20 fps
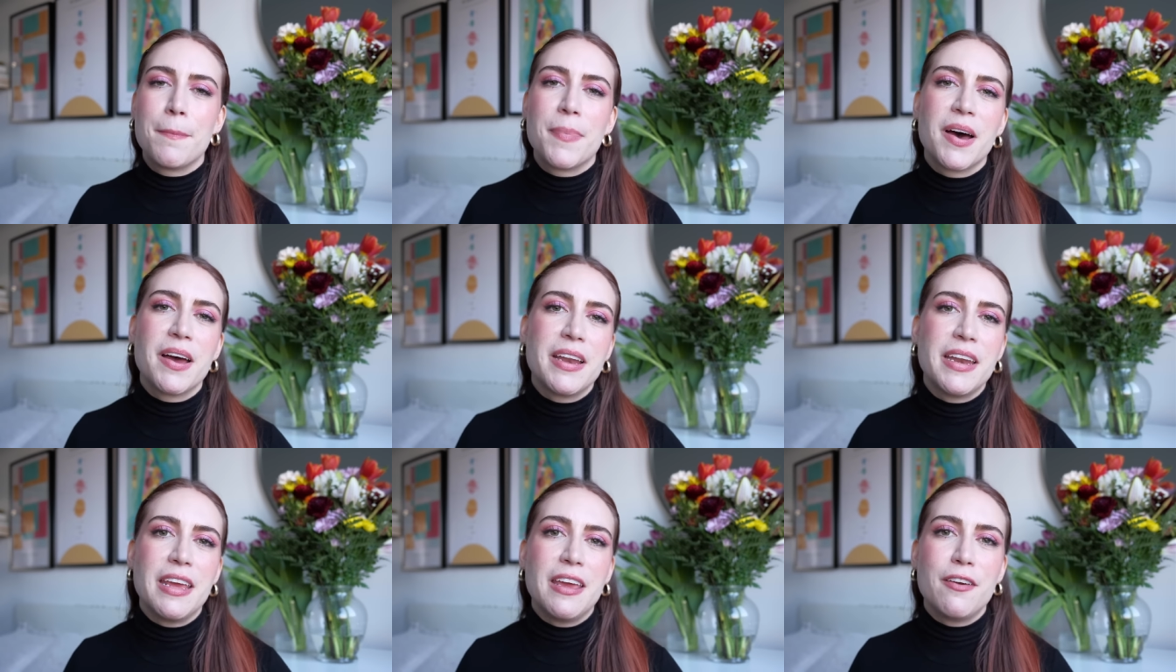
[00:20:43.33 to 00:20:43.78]

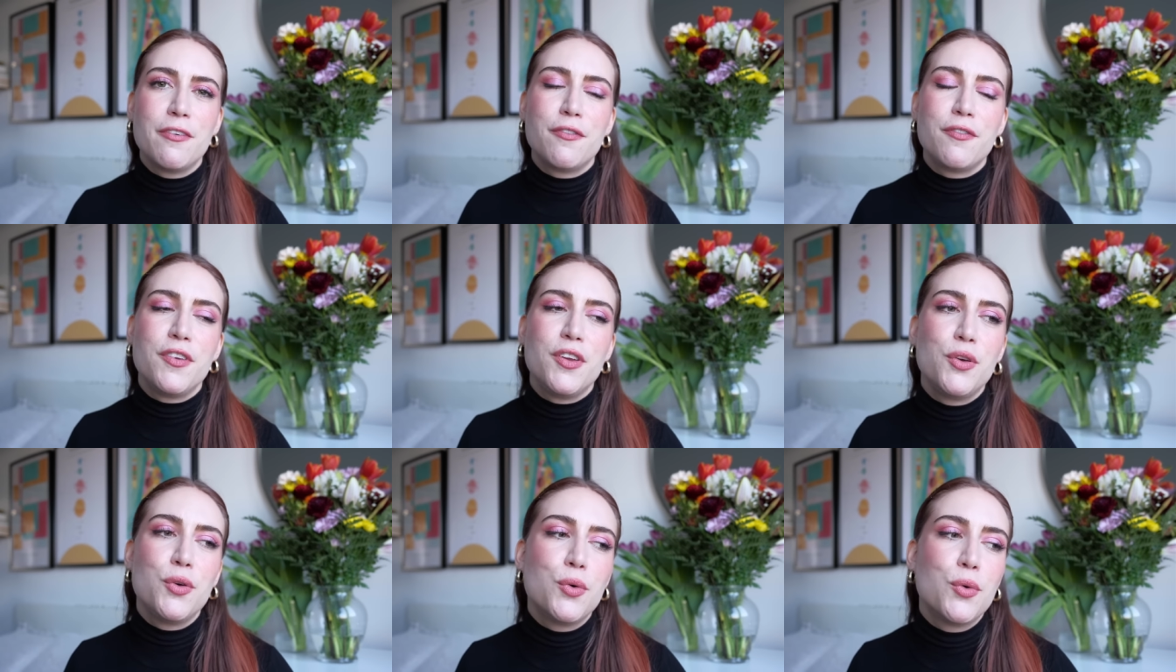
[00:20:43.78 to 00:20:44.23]
but if
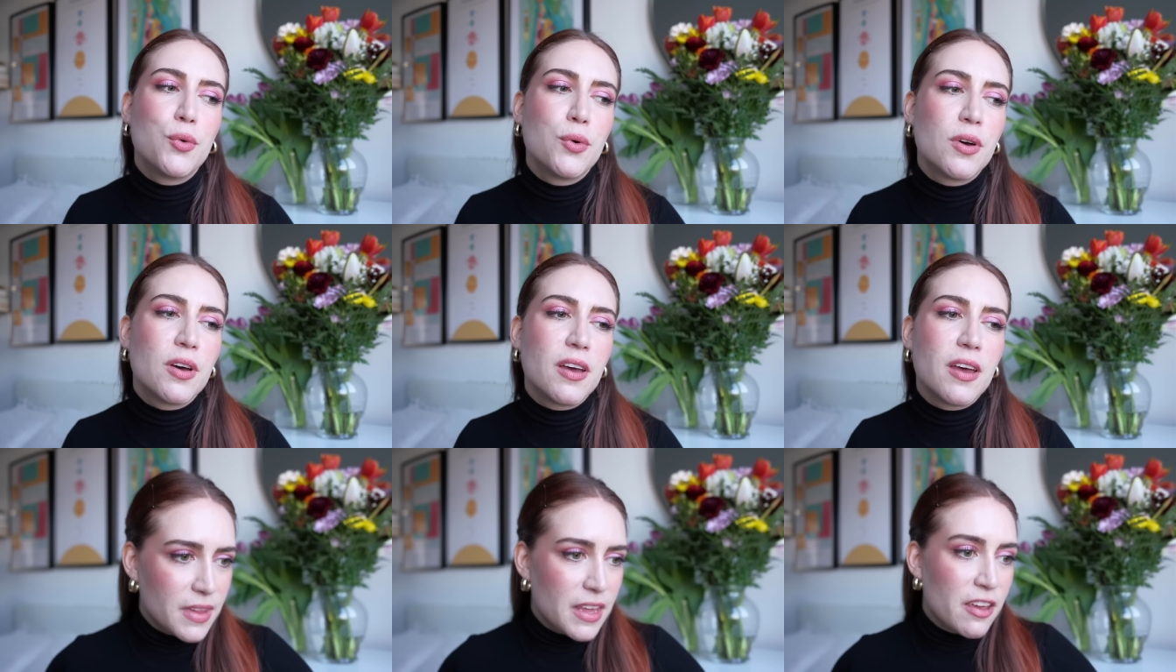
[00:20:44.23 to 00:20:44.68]
you
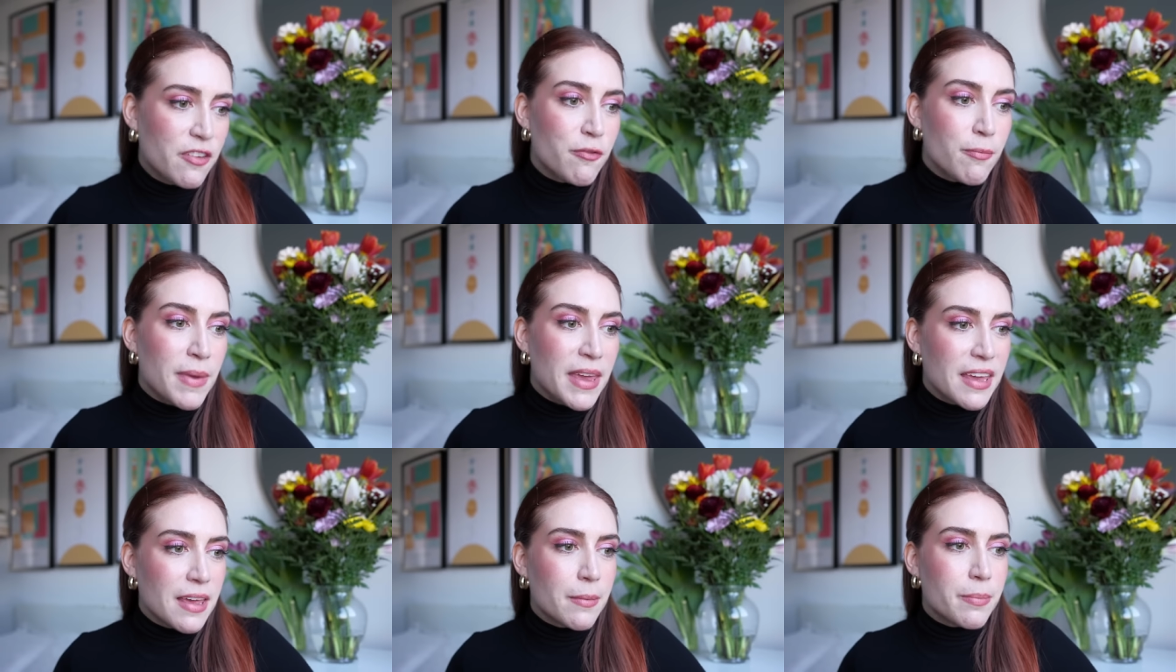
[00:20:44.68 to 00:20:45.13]
if
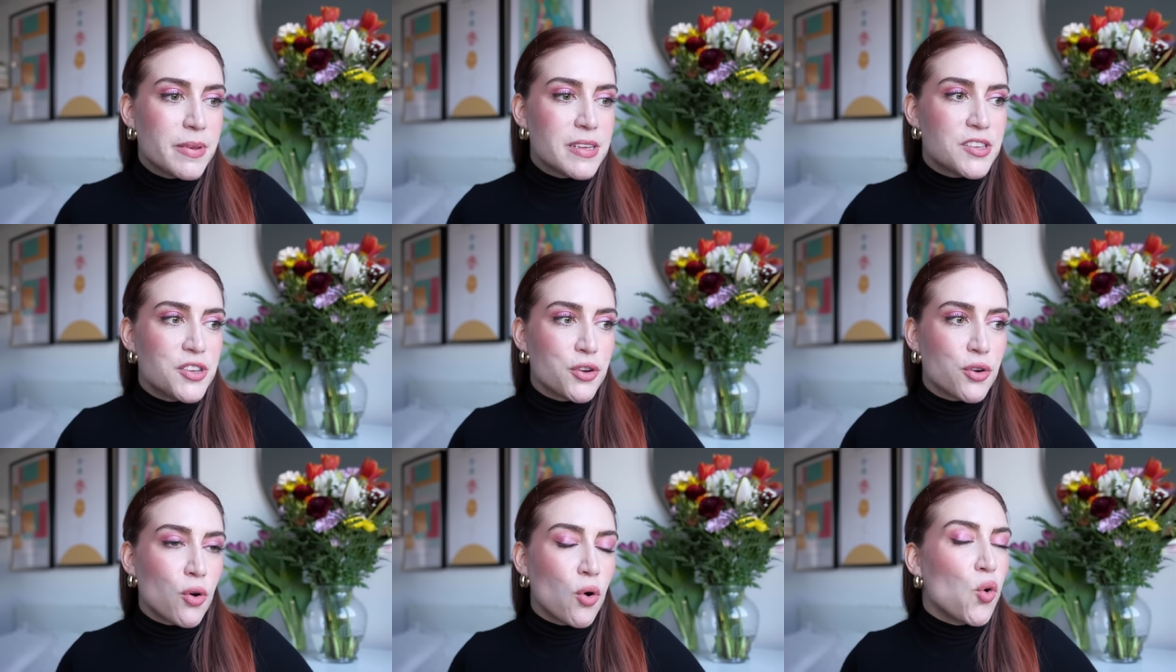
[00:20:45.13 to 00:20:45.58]
makeup is
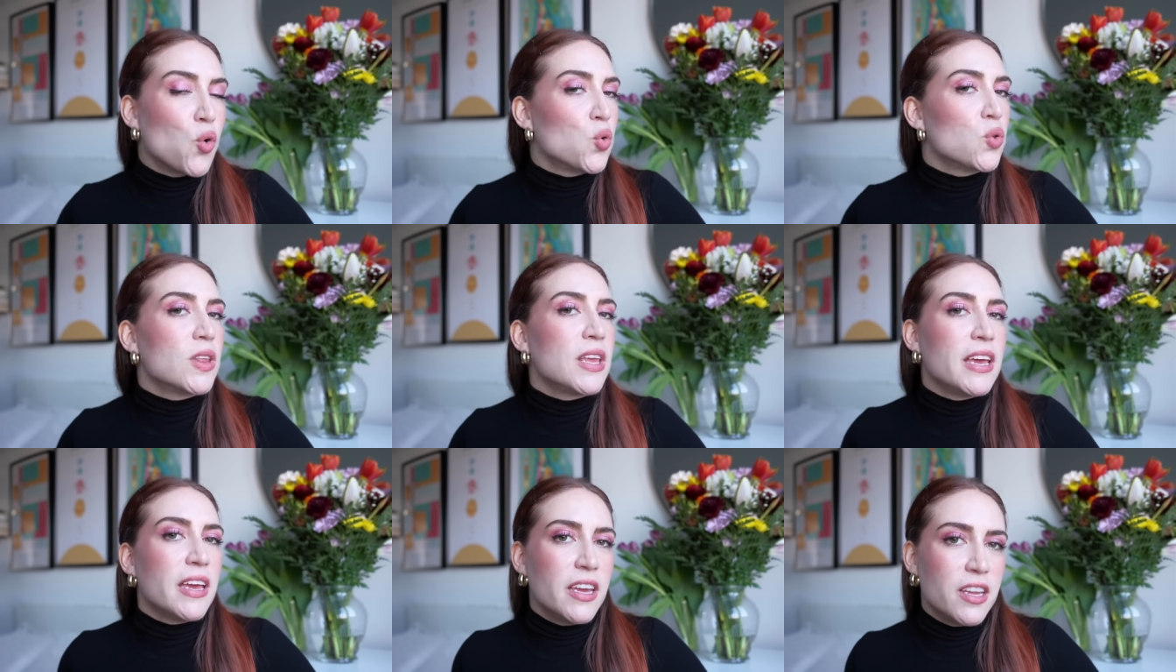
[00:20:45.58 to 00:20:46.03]
your
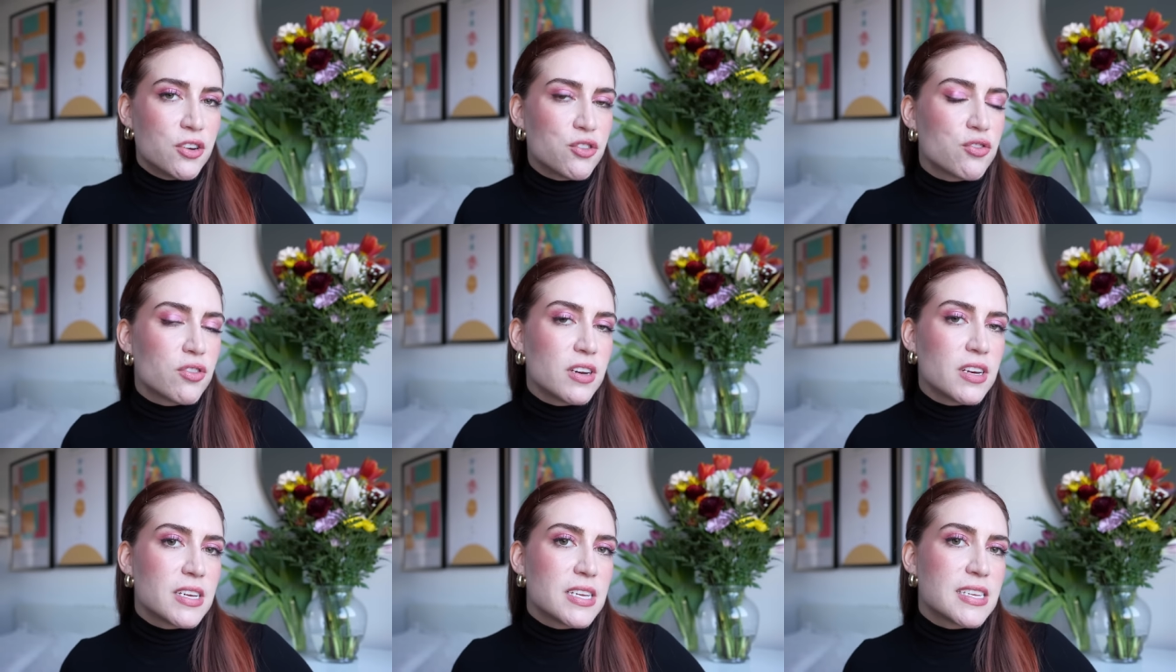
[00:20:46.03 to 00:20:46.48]
only
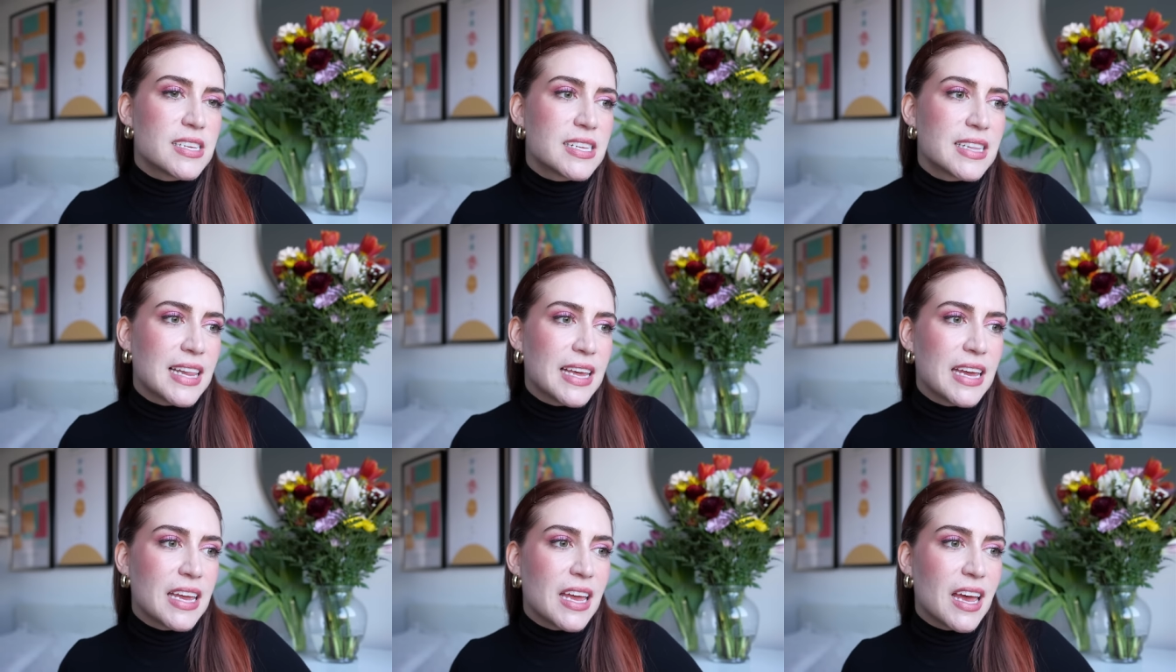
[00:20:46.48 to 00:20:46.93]
interest,
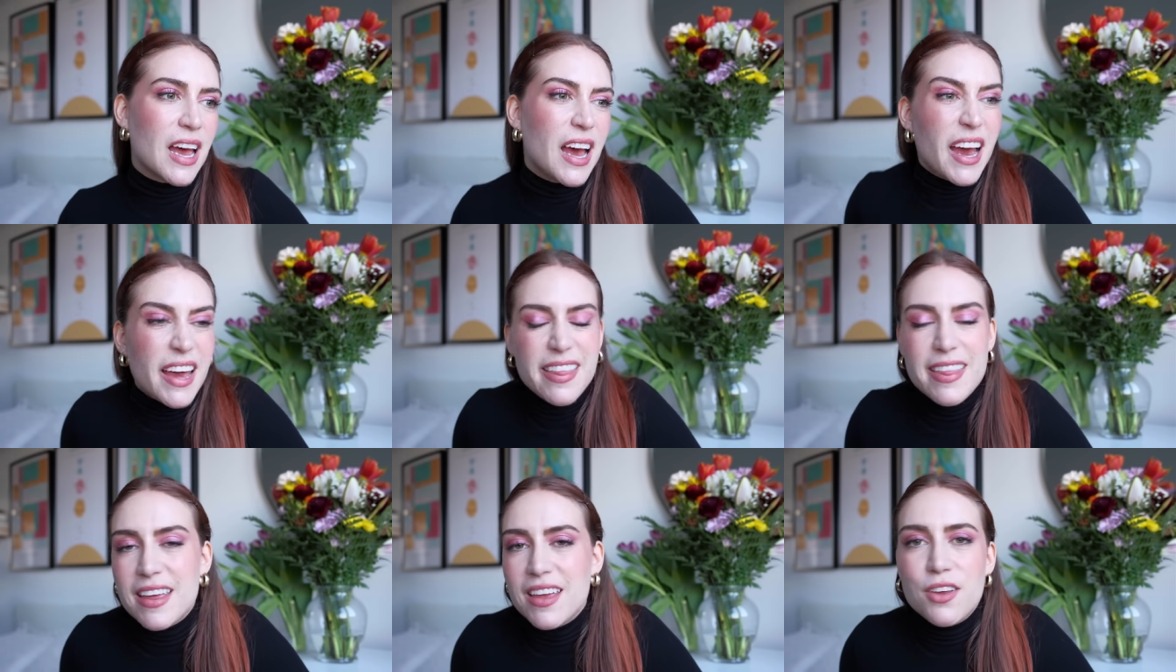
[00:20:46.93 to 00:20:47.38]
like
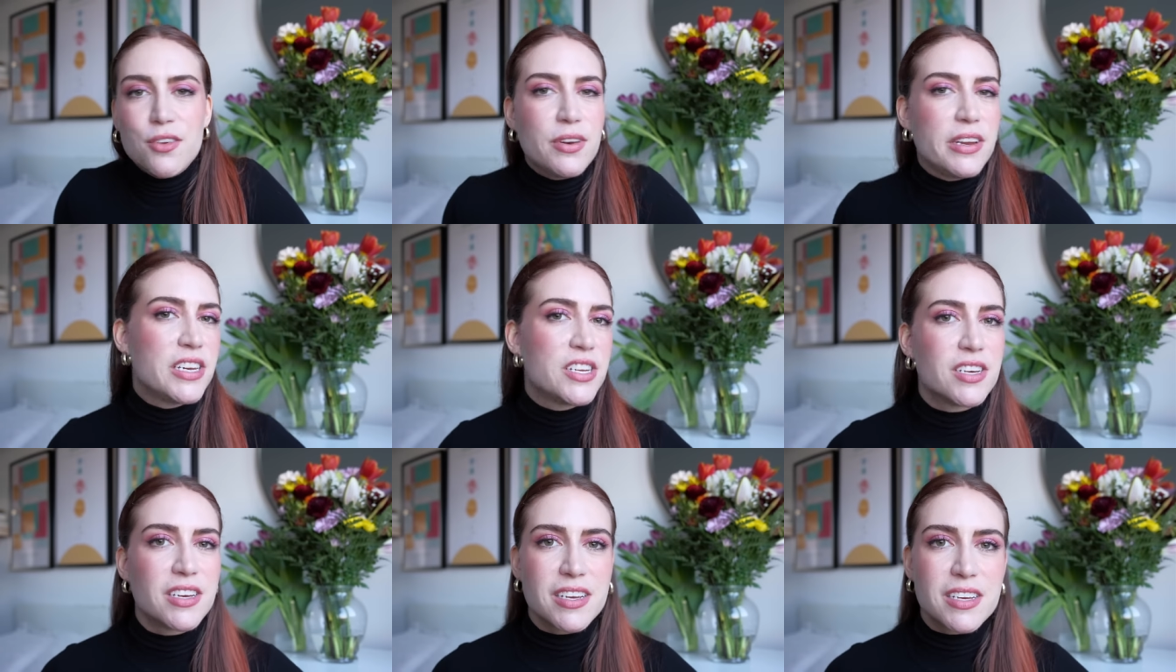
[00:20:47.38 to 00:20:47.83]
I think you
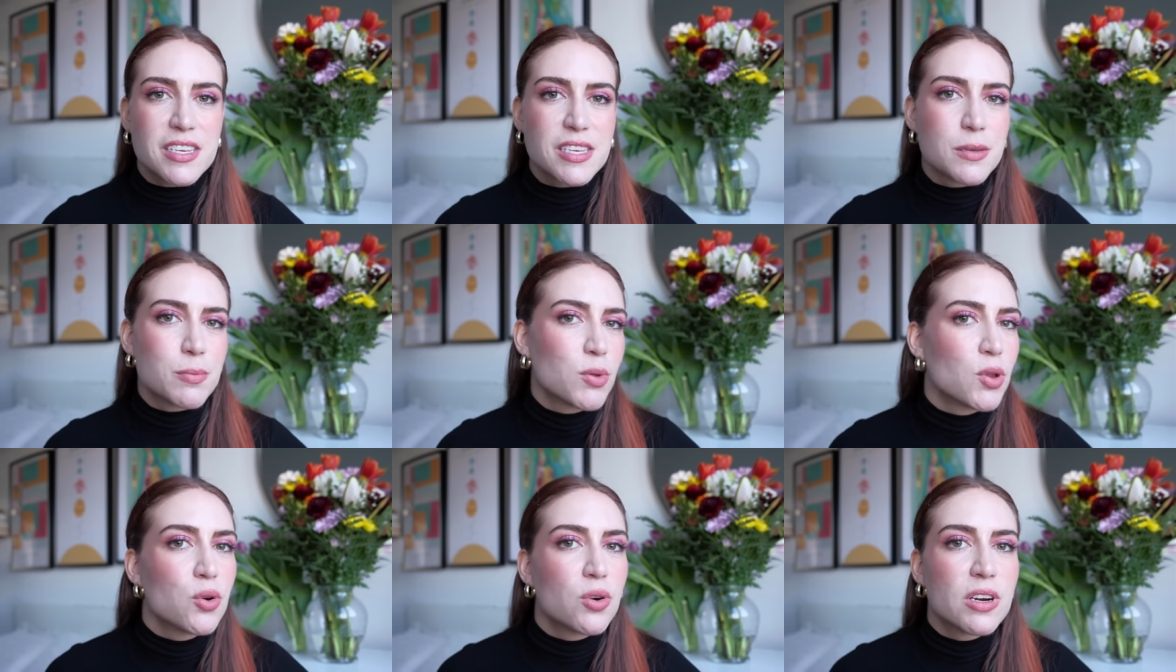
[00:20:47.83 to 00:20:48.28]
need to
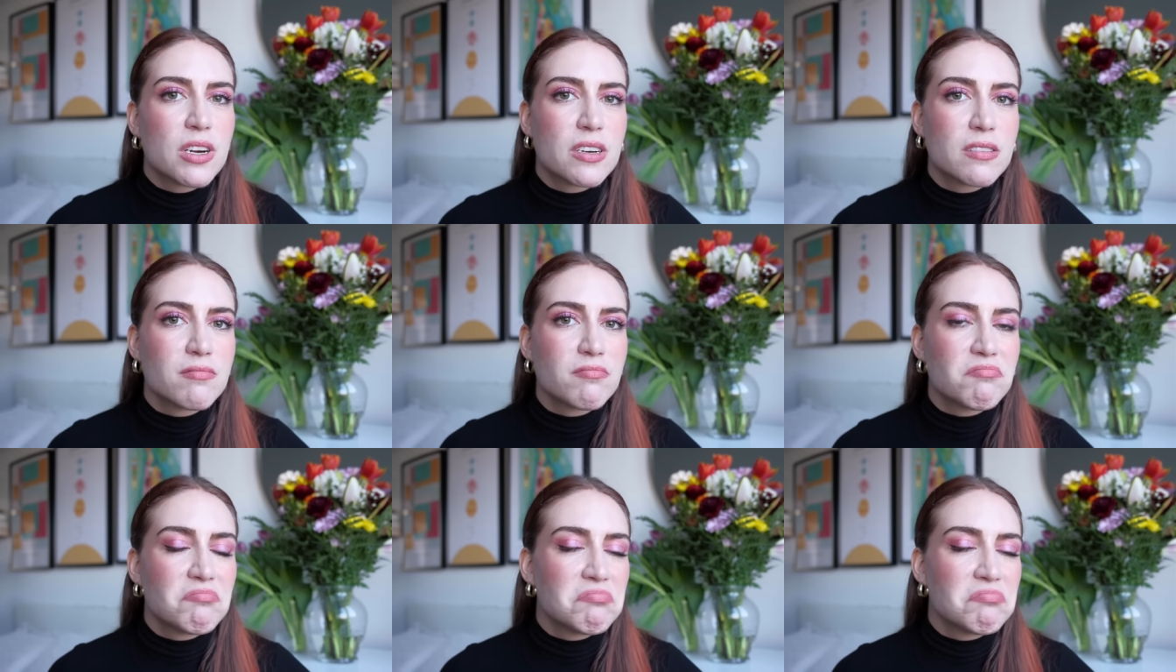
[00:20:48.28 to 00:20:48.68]
explore